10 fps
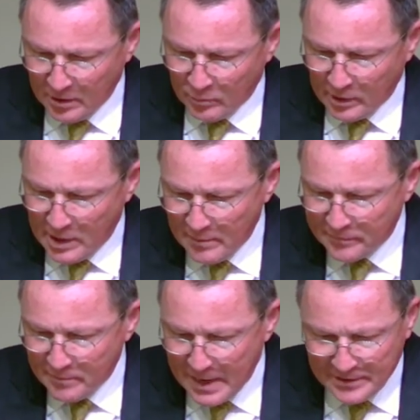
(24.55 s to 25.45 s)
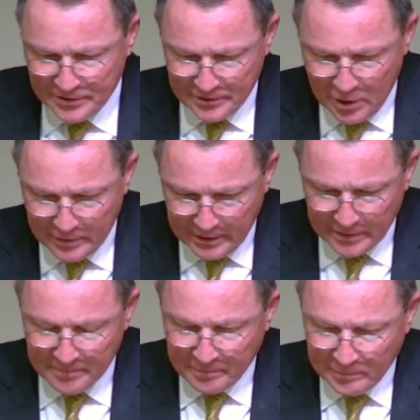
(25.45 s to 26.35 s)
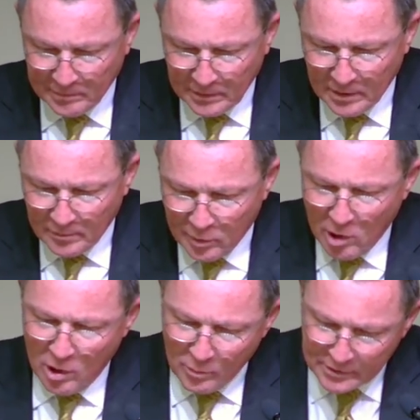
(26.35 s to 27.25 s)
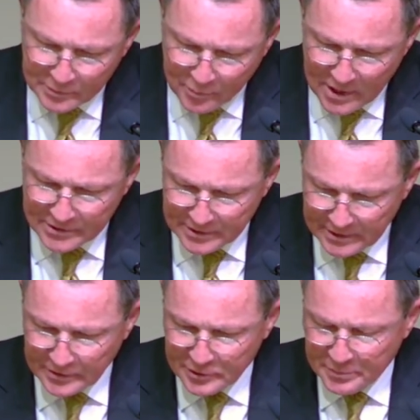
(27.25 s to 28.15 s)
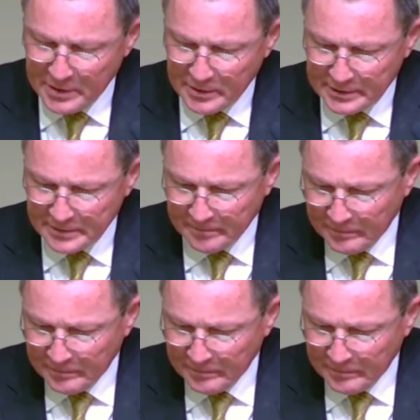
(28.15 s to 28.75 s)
were come from Macedonia, Paul was pressed in the Spirit